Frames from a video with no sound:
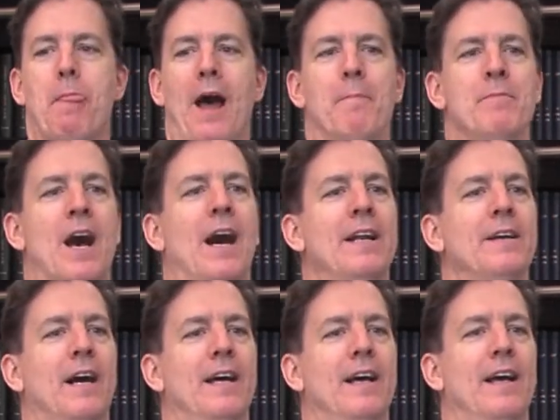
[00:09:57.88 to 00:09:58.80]
I'm
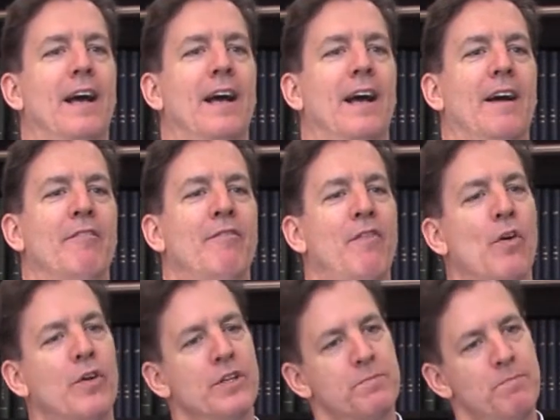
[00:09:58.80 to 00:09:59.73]
not
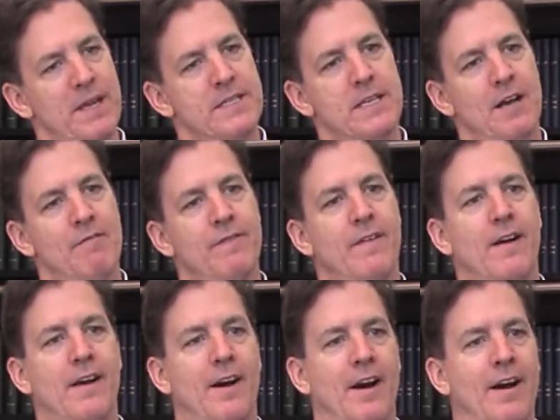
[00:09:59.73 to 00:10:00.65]
focused myself
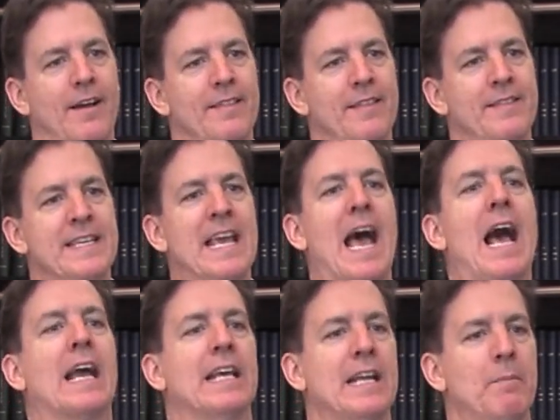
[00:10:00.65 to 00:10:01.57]
on the
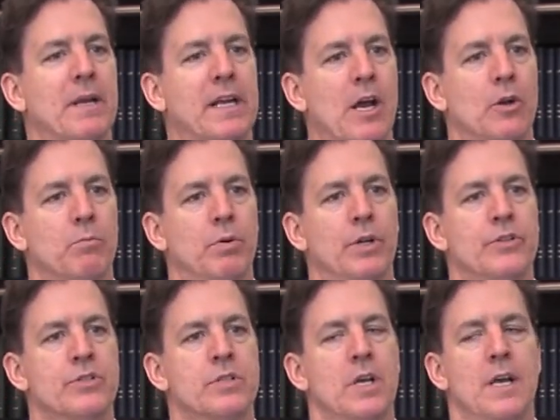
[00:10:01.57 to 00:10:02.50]
academic
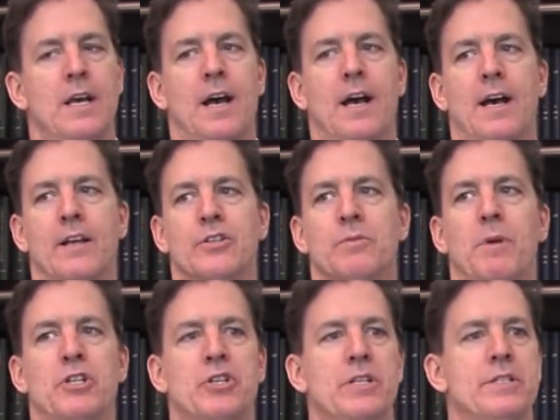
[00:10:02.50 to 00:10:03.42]
outputs so
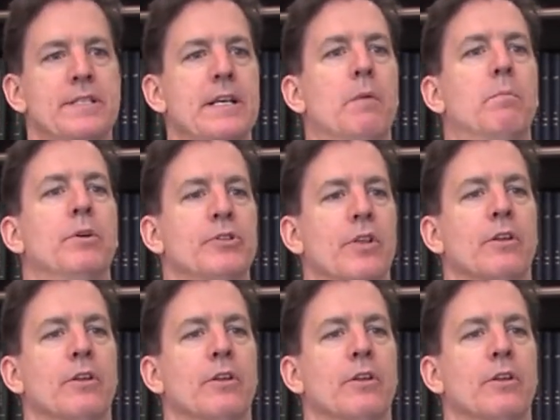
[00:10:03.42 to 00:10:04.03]
much as the outputs